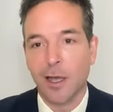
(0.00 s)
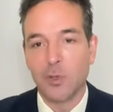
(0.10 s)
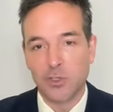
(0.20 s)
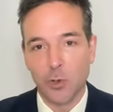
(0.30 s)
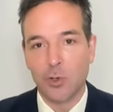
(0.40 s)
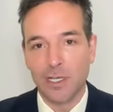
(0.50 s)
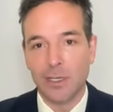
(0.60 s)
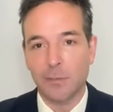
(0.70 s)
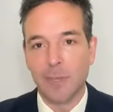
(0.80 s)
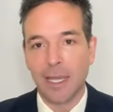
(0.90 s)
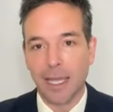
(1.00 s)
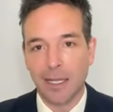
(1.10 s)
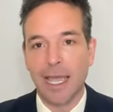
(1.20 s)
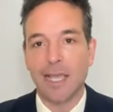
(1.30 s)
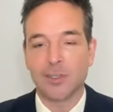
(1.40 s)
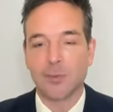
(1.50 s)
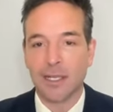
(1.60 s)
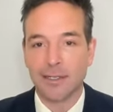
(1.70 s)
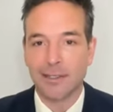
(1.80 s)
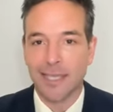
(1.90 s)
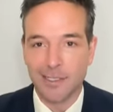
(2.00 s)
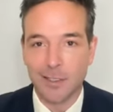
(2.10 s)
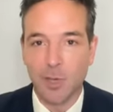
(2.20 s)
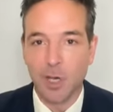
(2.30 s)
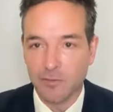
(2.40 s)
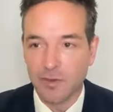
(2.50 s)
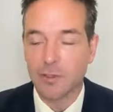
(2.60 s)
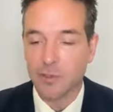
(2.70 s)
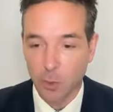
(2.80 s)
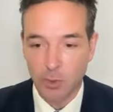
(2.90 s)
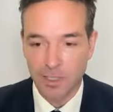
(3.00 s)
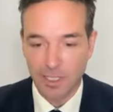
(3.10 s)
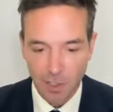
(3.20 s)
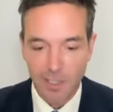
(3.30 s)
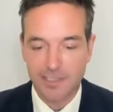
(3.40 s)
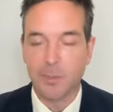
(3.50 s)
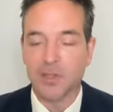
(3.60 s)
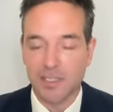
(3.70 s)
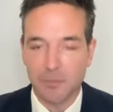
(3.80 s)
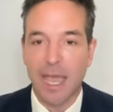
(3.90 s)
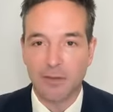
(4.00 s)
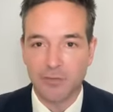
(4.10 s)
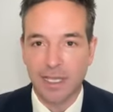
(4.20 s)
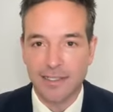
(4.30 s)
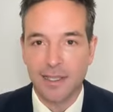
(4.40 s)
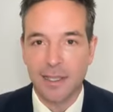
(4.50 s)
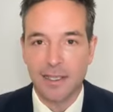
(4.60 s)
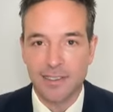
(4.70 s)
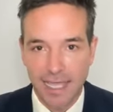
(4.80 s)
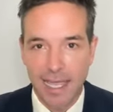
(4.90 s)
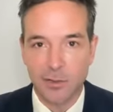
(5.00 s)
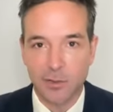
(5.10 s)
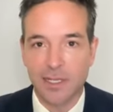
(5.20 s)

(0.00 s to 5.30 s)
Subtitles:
Petroleum and Hashemite Kingdom of Jordan that talks about this manifest standard.